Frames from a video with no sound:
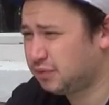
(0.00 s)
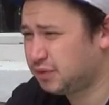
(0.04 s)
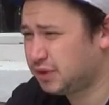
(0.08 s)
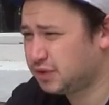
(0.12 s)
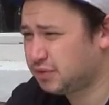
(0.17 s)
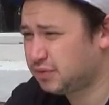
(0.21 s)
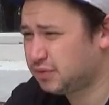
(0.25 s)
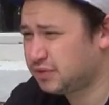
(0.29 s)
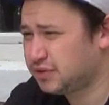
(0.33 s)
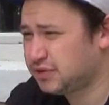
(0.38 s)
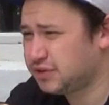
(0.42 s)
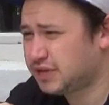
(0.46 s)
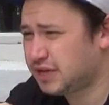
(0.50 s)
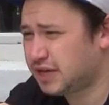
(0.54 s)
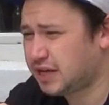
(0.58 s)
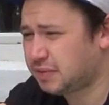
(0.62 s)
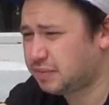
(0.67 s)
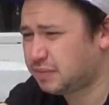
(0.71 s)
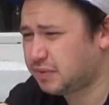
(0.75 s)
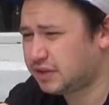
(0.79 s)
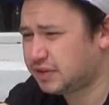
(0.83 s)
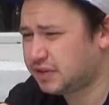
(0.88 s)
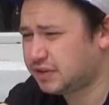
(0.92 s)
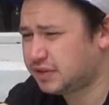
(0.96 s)
which was
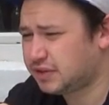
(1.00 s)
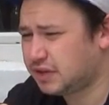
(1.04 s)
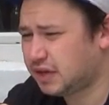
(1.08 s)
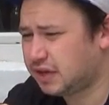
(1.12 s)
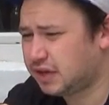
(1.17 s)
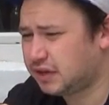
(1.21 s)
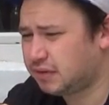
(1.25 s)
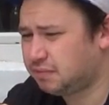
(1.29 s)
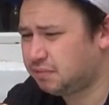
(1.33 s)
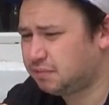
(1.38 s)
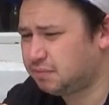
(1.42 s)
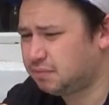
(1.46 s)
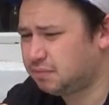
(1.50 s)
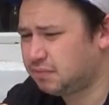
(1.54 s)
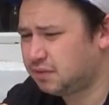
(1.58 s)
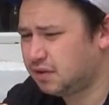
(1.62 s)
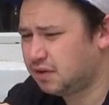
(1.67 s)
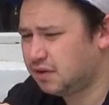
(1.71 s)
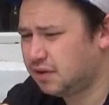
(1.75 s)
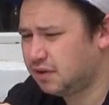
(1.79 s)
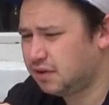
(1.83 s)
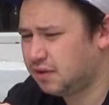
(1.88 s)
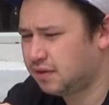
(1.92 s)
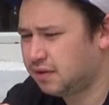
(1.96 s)
at the time
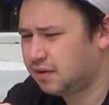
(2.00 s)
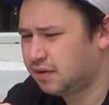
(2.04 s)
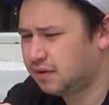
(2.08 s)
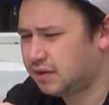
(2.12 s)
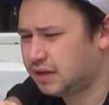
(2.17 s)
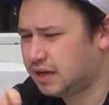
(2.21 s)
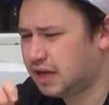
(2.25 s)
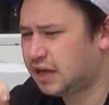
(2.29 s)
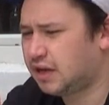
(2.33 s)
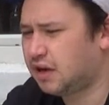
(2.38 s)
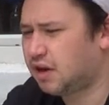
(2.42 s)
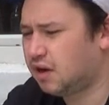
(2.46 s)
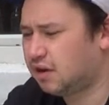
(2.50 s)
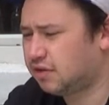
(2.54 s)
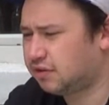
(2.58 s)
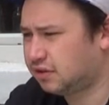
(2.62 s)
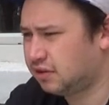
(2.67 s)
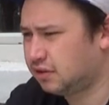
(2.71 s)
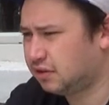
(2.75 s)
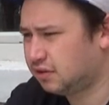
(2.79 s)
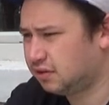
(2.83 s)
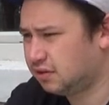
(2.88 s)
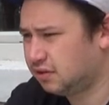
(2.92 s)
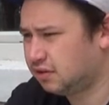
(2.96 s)
King
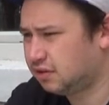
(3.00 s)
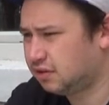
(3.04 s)
Arthur.